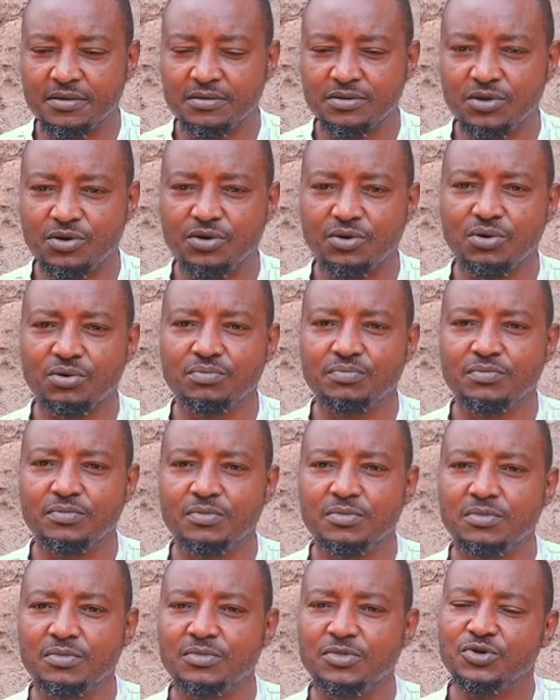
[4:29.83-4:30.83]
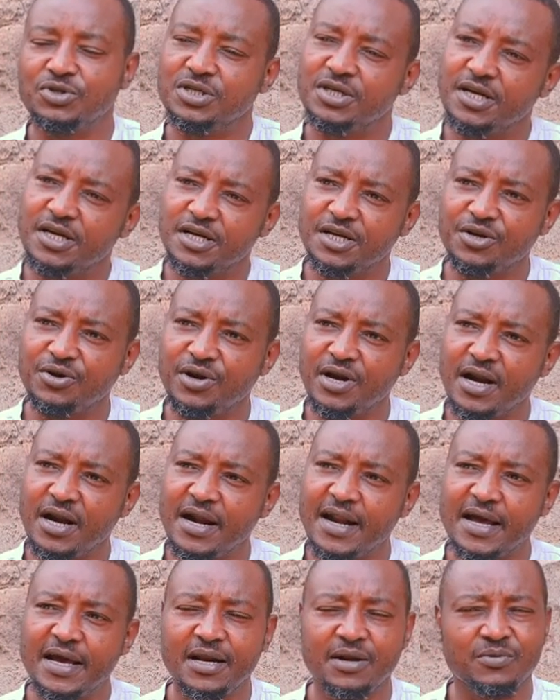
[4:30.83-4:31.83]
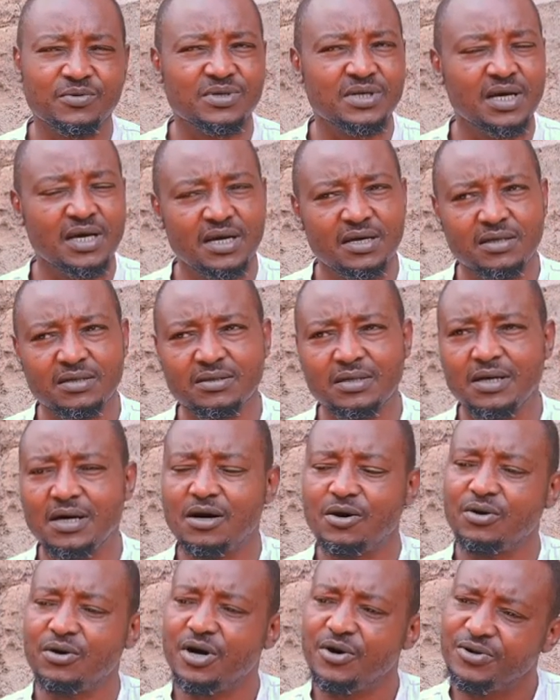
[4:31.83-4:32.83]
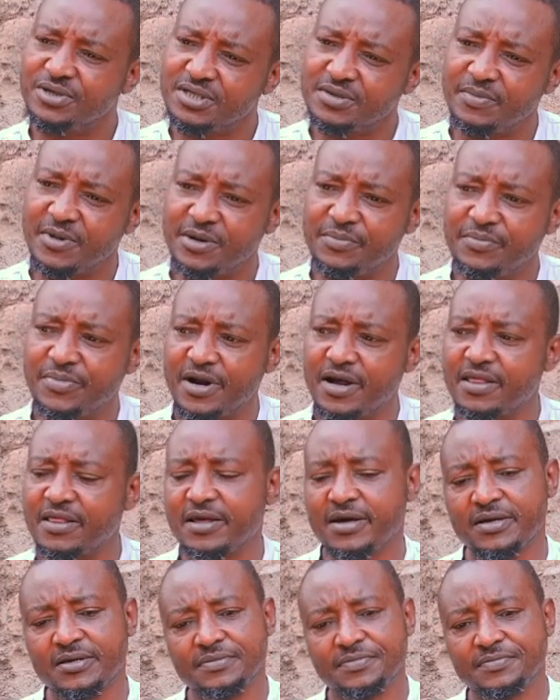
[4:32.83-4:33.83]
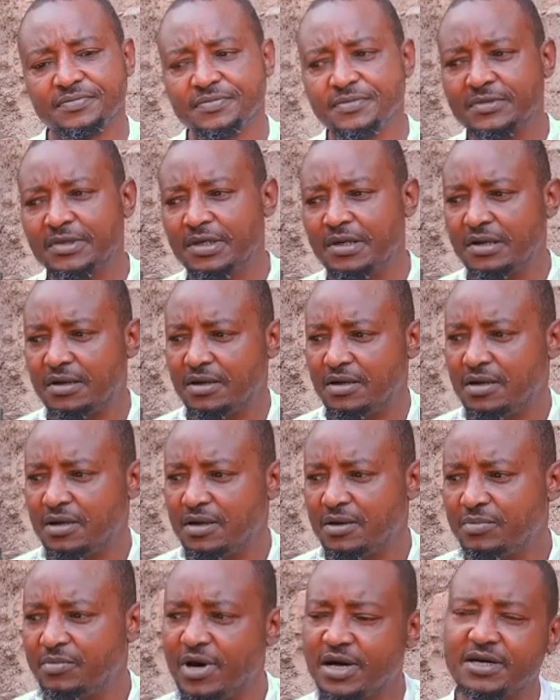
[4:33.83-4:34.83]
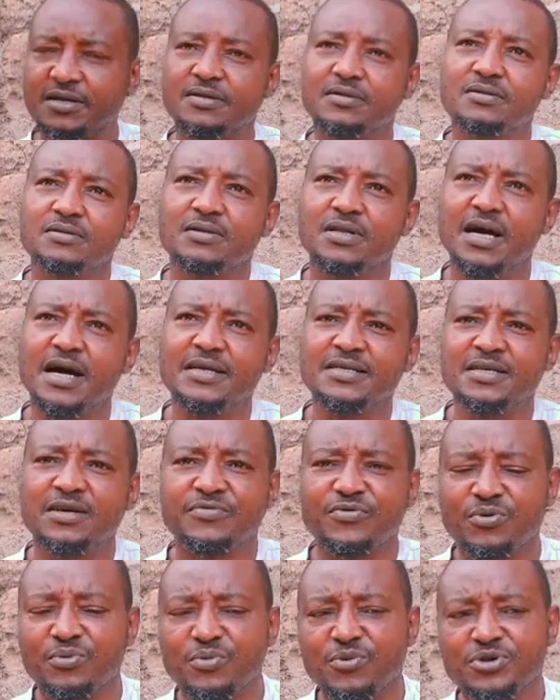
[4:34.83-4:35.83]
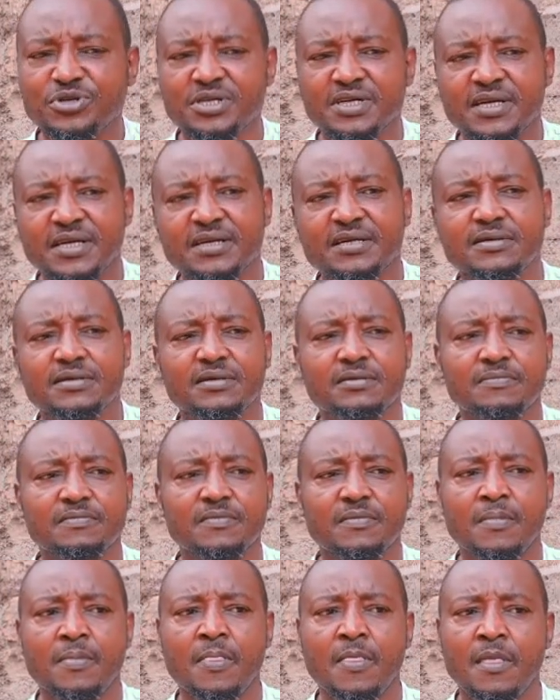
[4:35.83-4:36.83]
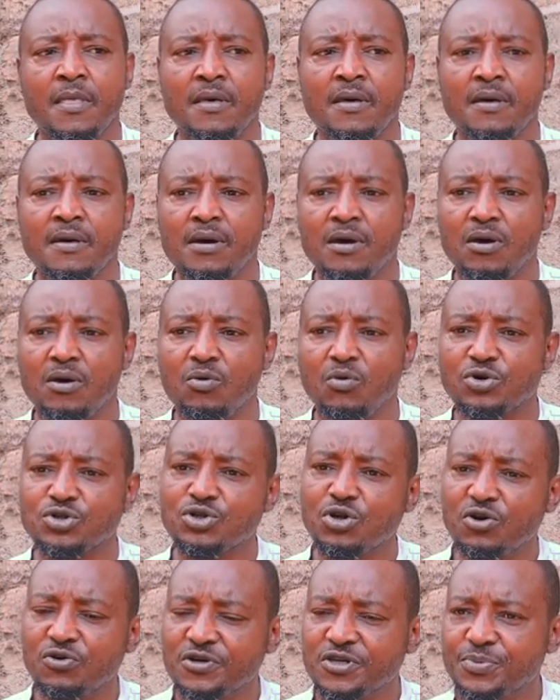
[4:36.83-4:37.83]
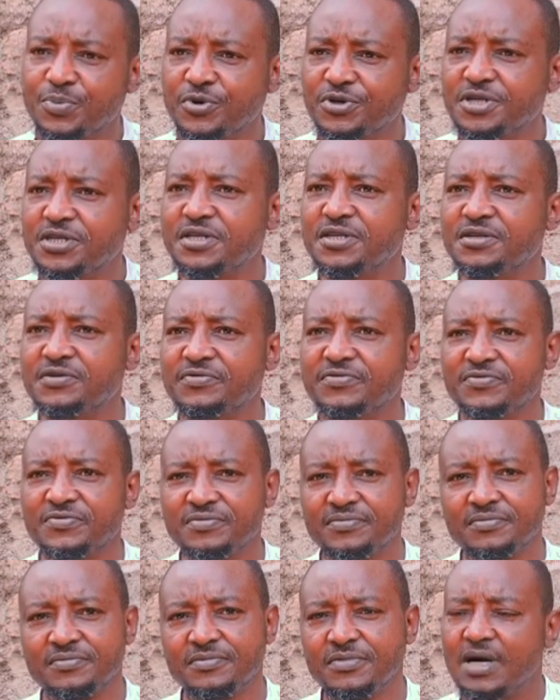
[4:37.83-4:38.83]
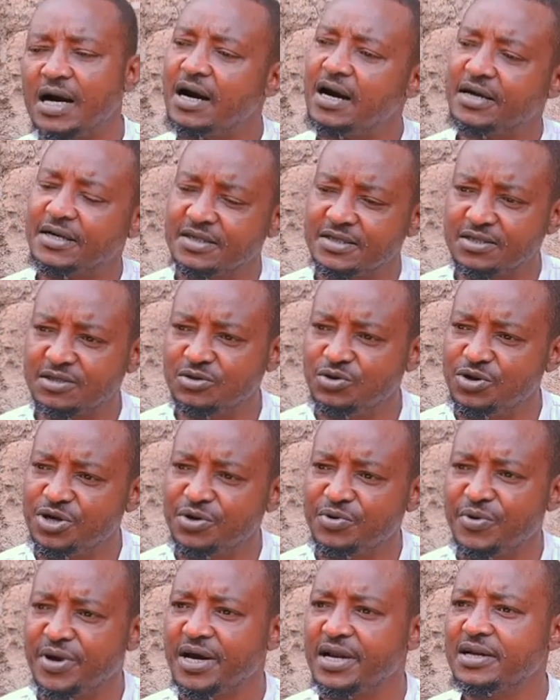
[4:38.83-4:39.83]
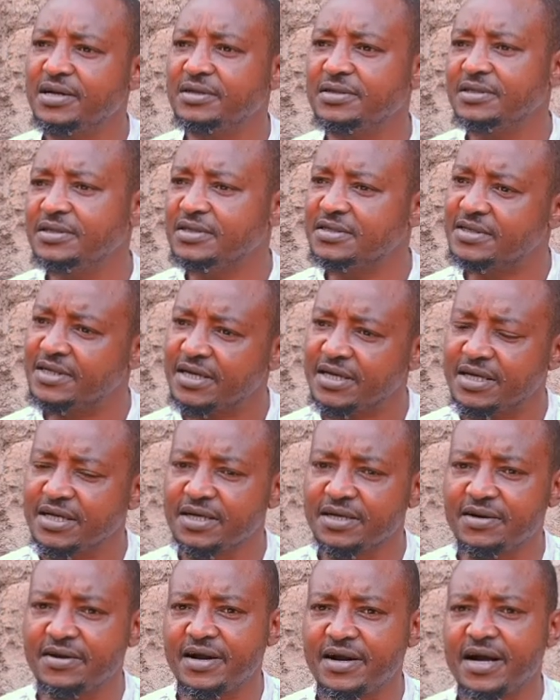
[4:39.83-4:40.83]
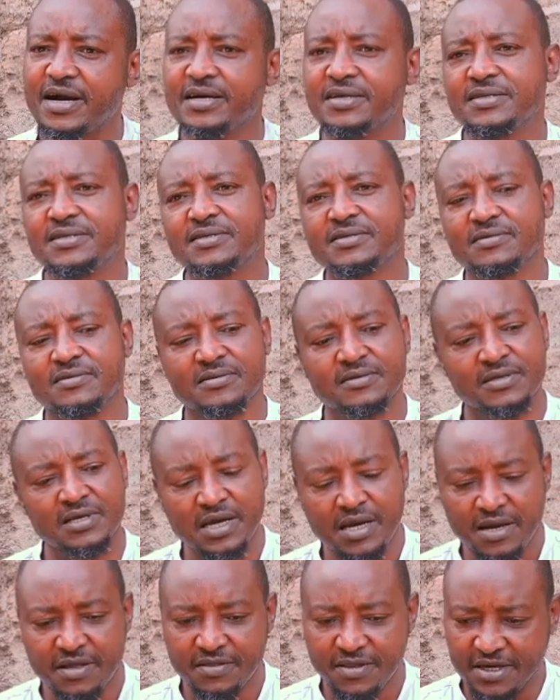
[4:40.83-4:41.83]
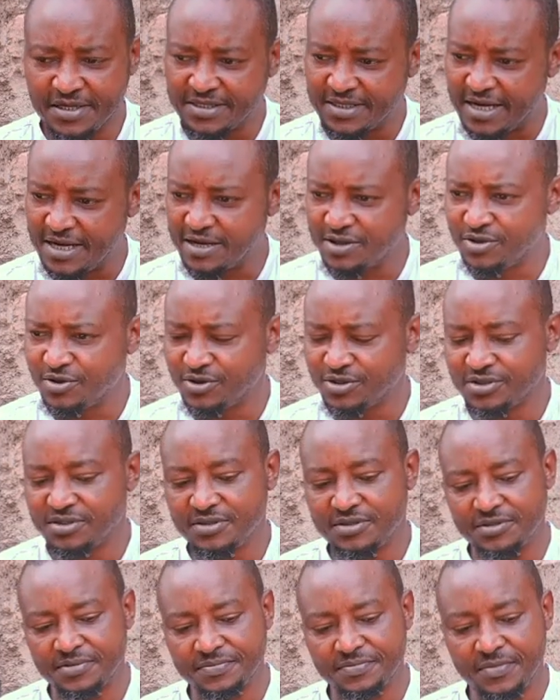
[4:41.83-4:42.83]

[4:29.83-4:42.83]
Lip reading: So Onjiri nikiona na yeye nasema, how is my brother? But the answer from Onjiri was always positive. He's doing well, he's taking drugs, things like those.